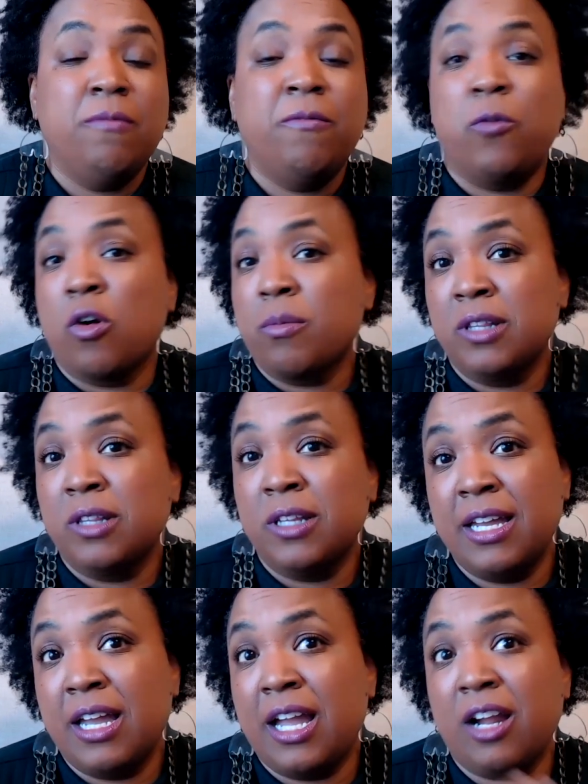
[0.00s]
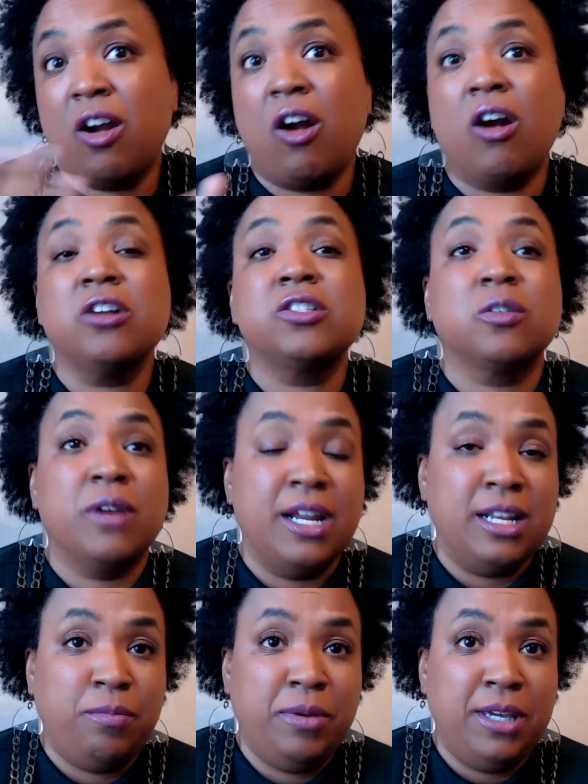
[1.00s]
formerly
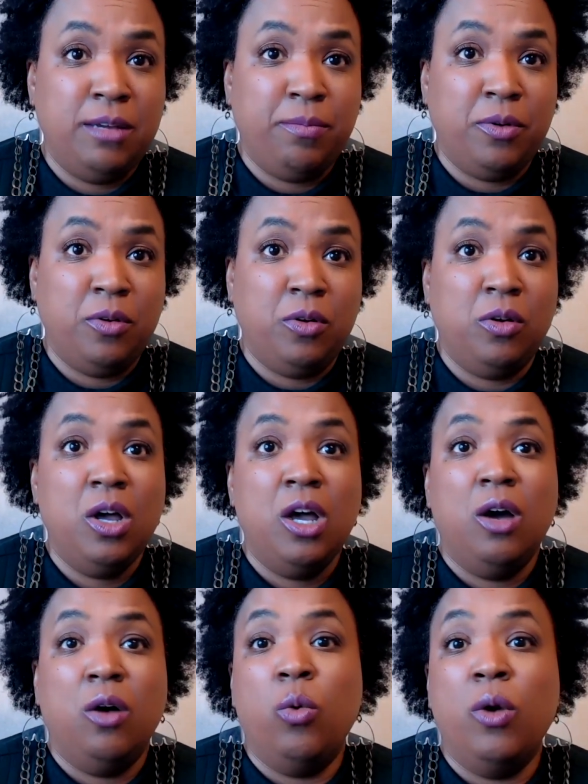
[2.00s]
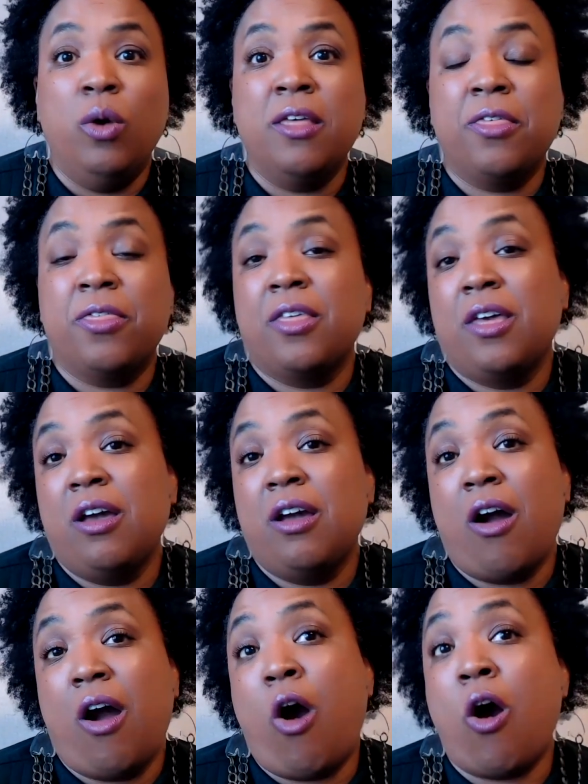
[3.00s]
incarcerated people, with
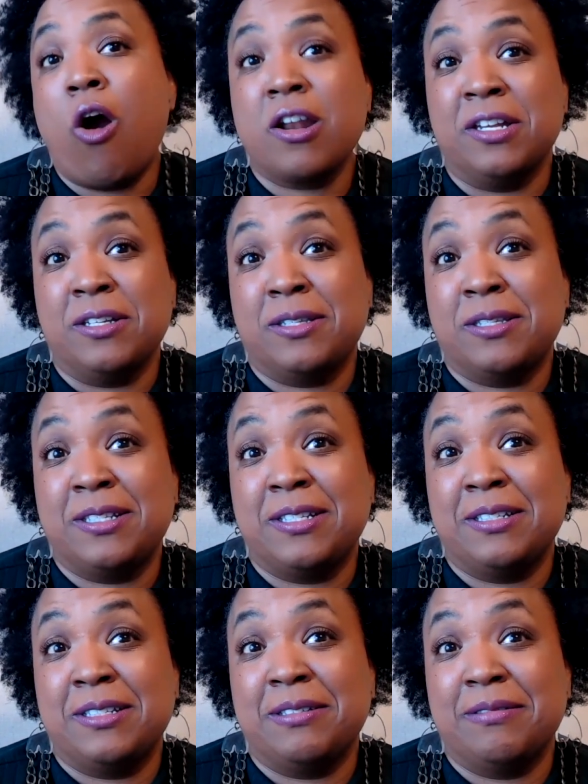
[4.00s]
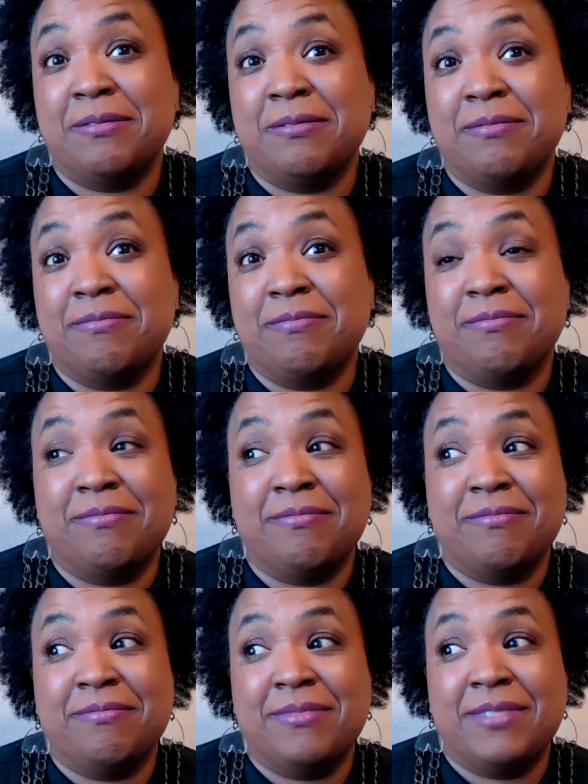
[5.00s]
artists.
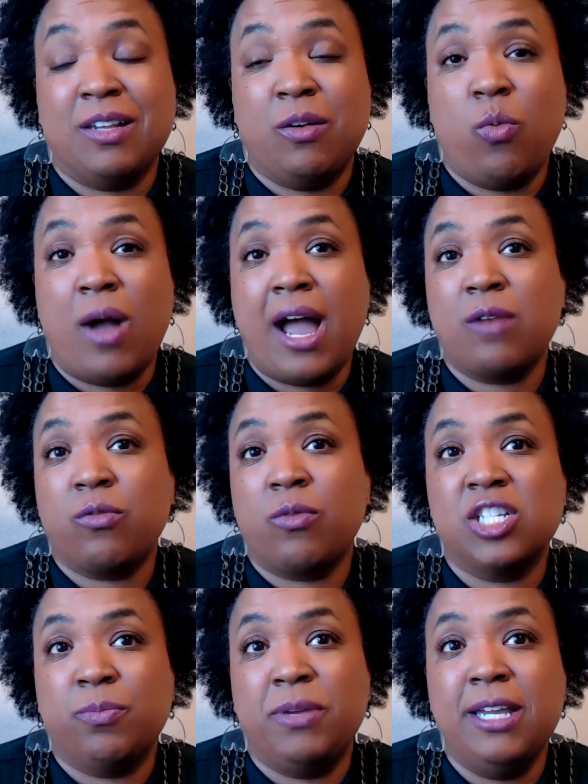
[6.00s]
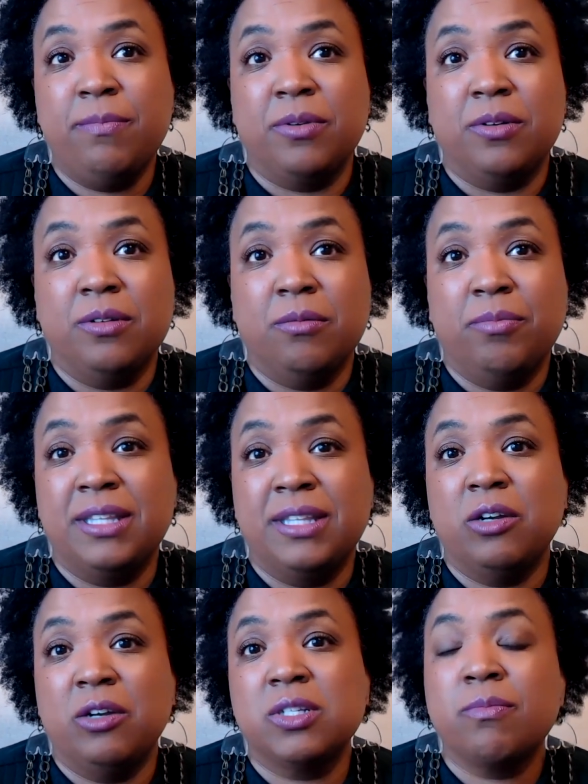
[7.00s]
It's a wide range of people, but
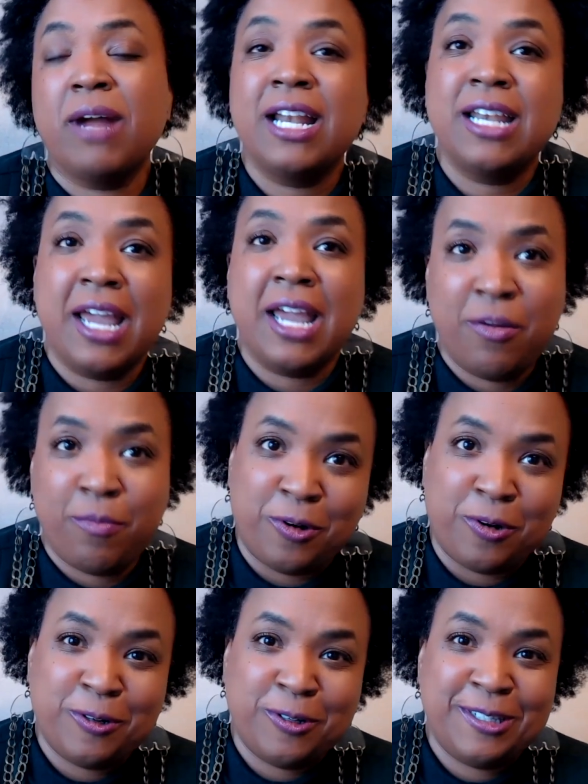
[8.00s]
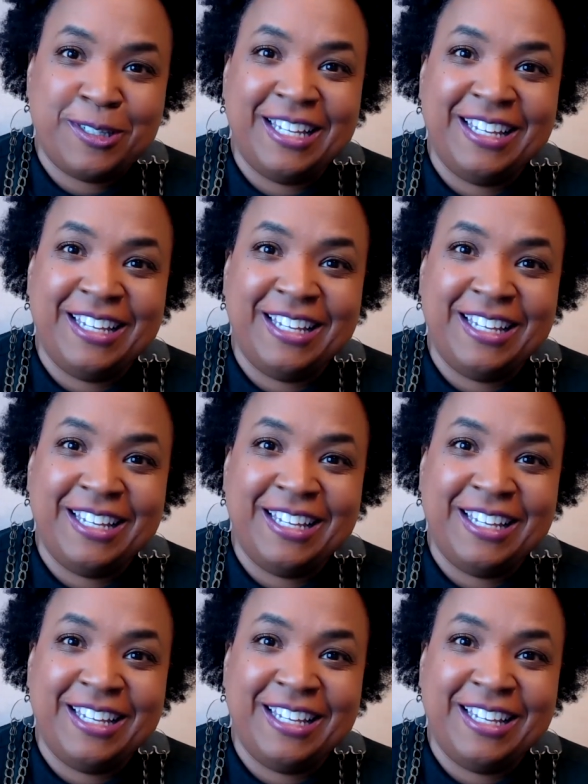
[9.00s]
those are my neighbors.